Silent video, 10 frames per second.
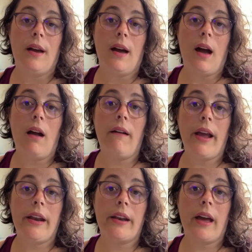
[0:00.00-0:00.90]
All
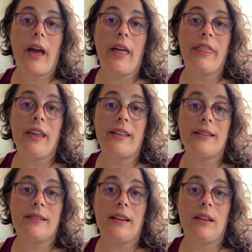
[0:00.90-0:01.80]
right, I think
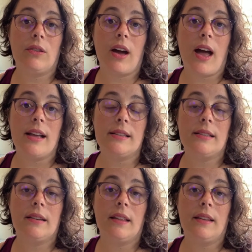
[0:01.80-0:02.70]
that's it, you guys.
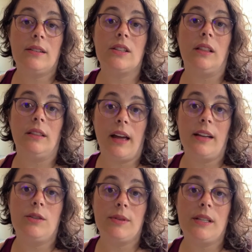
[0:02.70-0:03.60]
There's a lot of
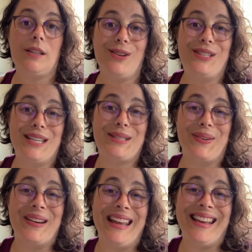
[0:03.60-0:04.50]
twisted news this
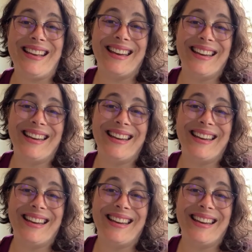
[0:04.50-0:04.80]
week.